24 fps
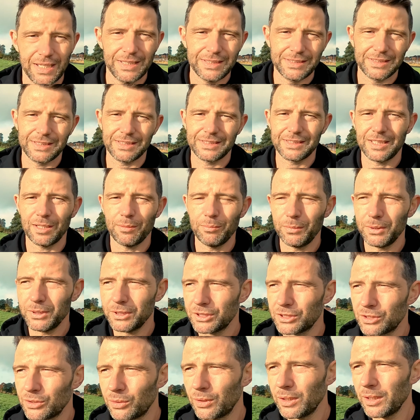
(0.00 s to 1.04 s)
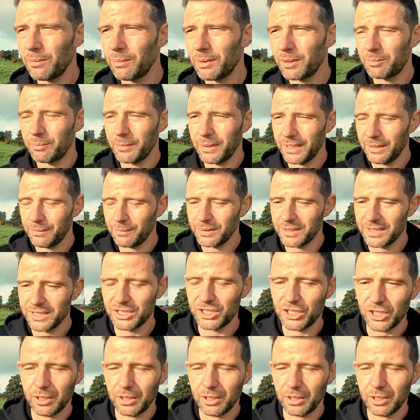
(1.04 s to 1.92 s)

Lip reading: It's a similar story with me with the